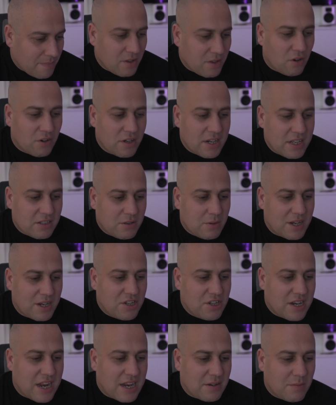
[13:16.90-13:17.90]
Honest
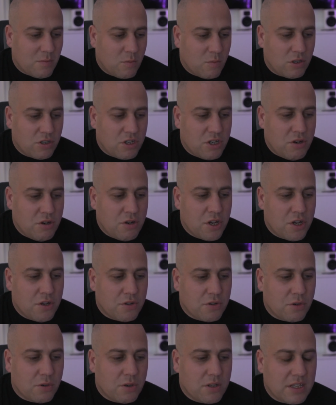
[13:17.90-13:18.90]
question, Adam, what do you
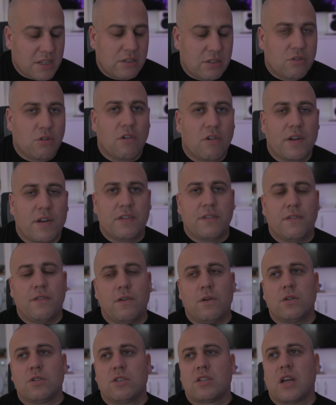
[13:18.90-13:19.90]
use all of this storage
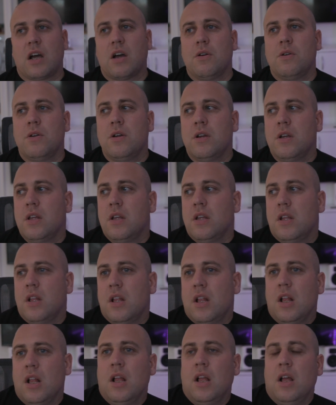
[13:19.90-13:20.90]
for? So
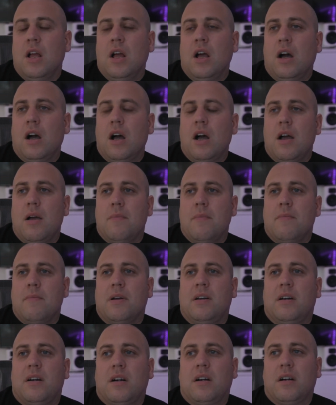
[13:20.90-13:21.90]
I
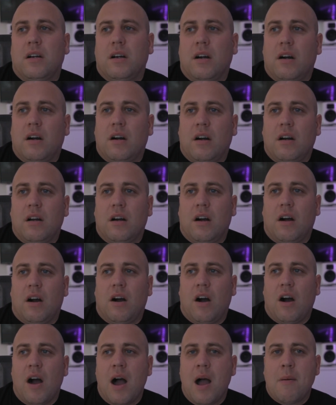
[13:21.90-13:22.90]

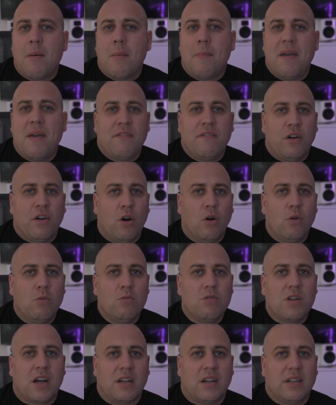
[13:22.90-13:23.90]
am a bit of a
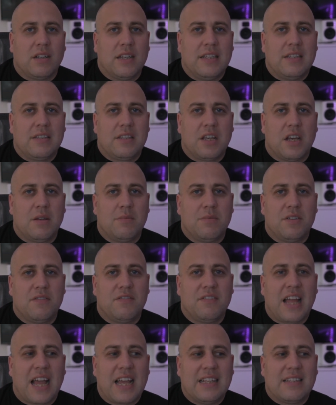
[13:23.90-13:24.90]
hoarder in terms
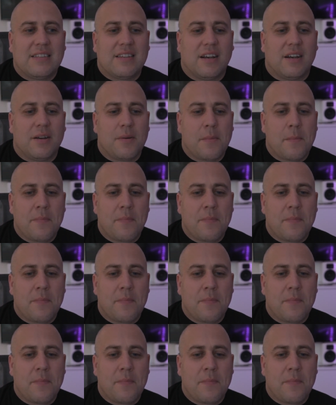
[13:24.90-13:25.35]
of data.